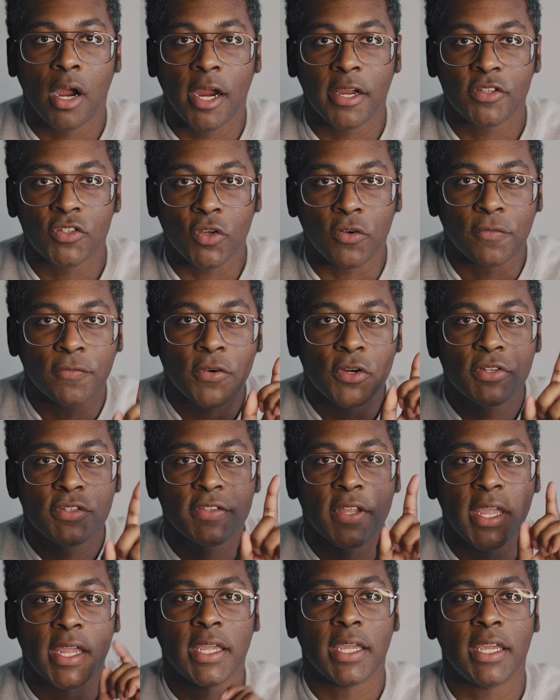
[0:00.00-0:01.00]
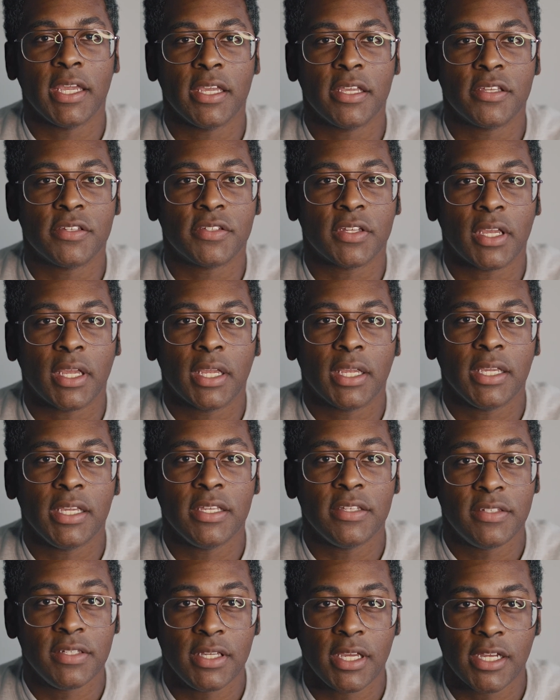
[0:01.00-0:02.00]
All right, so first thing is
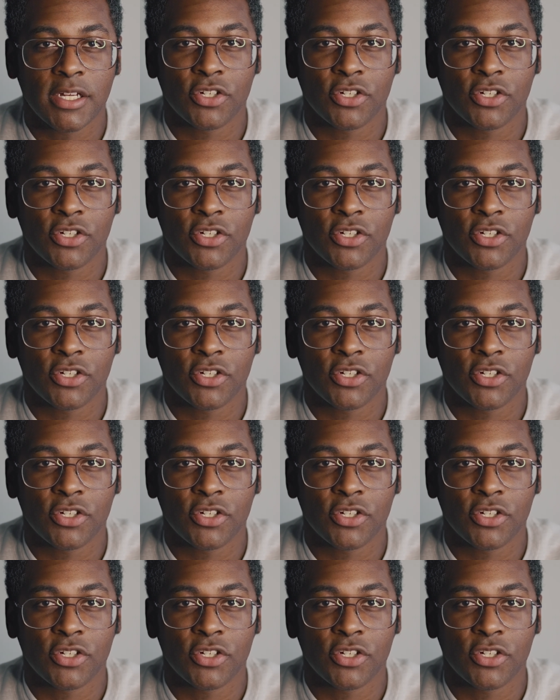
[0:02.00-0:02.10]
easy